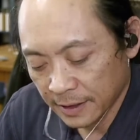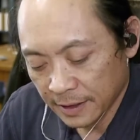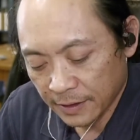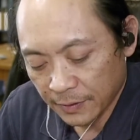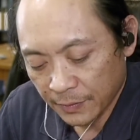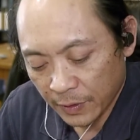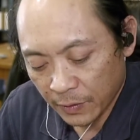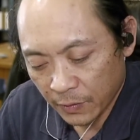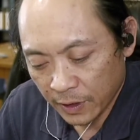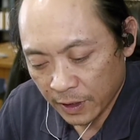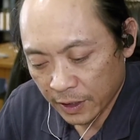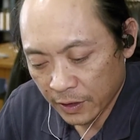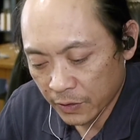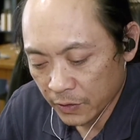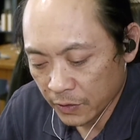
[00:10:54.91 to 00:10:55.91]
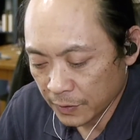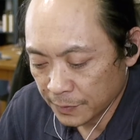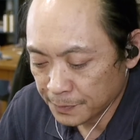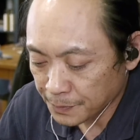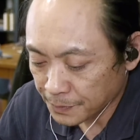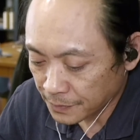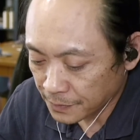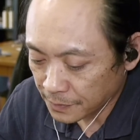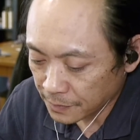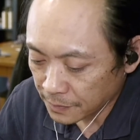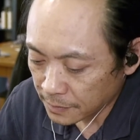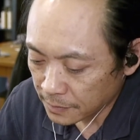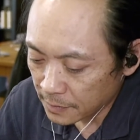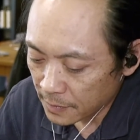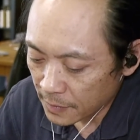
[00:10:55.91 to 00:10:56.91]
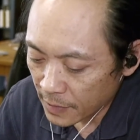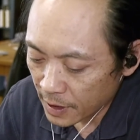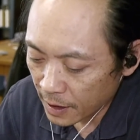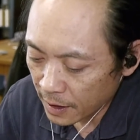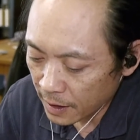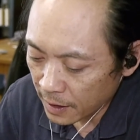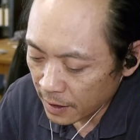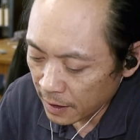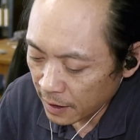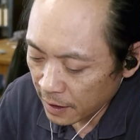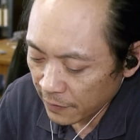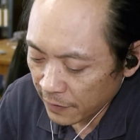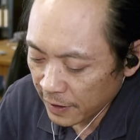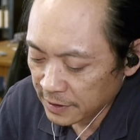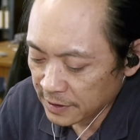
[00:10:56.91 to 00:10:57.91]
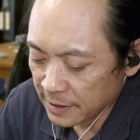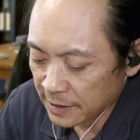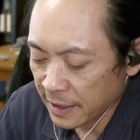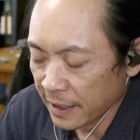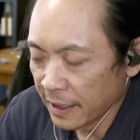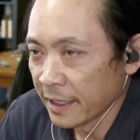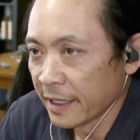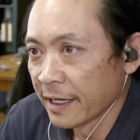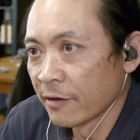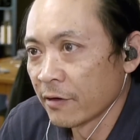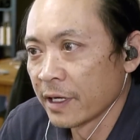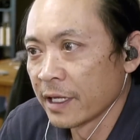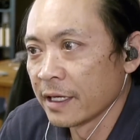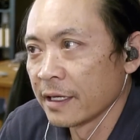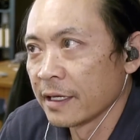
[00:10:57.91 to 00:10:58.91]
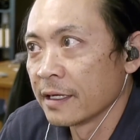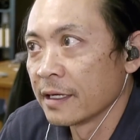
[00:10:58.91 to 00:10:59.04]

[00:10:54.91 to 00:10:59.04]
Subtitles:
It'd be really cool. And then today I already